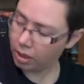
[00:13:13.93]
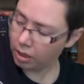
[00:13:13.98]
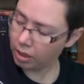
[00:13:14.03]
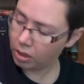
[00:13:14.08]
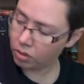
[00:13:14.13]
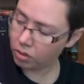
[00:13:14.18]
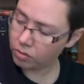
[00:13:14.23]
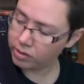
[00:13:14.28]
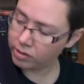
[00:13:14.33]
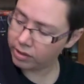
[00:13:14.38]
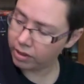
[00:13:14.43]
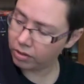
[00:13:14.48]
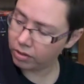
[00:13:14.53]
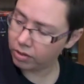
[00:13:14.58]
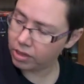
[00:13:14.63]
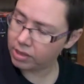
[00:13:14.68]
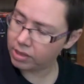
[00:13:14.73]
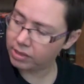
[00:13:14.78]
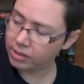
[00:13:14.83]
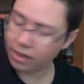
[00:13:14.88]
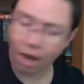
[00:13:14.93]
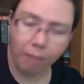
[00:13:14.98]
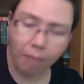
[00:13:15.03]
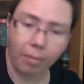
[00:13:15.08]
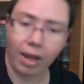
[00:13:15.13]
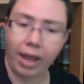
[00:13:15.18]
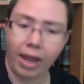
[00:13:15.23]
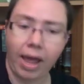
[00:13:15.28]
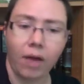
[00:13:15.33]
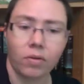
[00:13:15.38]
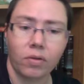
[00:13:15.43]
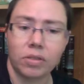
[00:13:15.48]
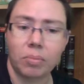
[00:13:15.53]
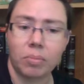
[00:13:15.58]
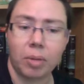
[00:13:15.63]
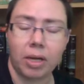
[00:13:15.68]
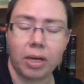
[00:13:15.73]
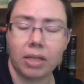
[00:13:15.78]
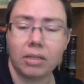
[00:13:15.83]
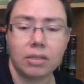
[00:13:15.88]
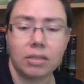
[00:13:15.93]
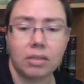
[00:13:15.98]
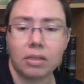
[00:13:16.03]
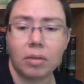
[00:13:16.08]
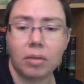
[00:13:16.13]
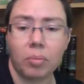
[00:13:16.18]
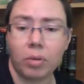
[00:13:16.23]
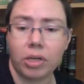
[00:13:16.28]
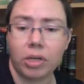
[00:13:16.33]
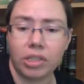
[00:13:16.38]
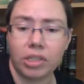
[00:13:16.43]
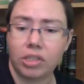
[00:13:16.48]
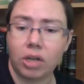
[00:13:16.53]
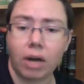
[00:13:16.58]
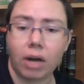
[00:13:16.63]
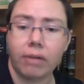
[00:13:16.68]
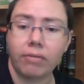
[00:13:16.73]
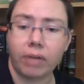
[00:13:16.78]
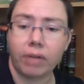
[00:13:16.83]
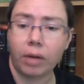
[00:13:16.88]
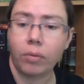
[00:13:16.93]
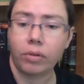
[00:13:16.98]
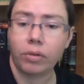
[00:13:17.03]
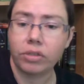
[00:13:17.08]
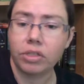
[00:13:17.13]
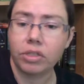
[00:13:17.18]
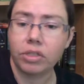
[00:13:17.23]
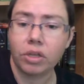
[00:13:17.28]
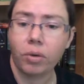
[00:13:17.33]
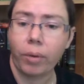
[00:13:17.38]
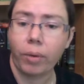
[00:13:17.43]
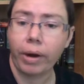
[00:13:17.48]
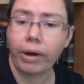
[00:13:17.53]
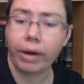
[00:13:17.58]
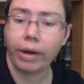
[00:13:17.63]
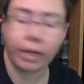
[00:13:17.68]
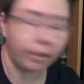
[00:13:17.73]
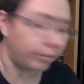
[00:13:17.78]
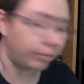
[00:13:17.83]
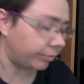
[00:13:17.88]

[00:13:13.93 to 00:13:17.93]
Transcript: You know, Slytherin is not my house, but it's still a pretty scarf, and I will still wear it.